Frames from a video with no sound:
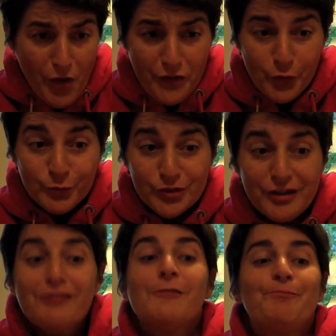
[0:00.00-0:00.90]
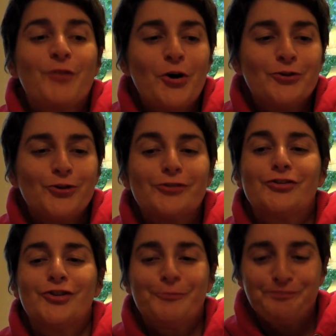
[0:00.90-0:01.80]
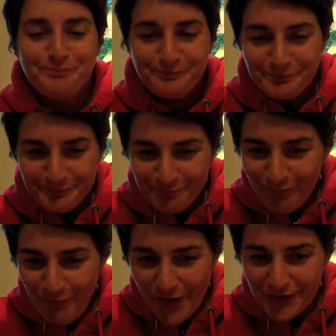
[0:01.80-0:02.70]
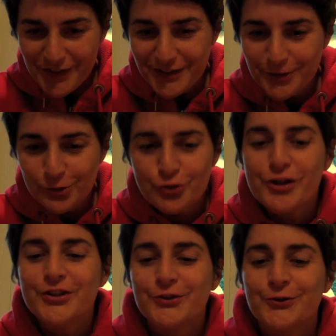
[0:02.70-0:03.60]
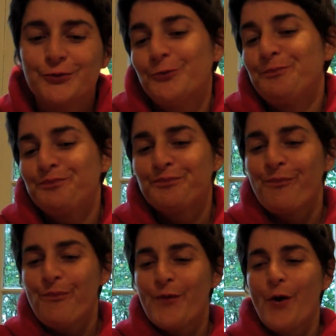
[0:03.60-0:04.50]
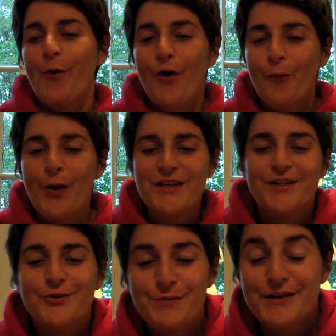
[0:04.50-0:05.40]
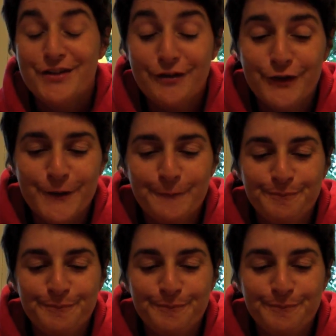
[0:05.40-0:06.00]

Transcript: They're almost like untouched. They're little treasures are waiting to be discovered.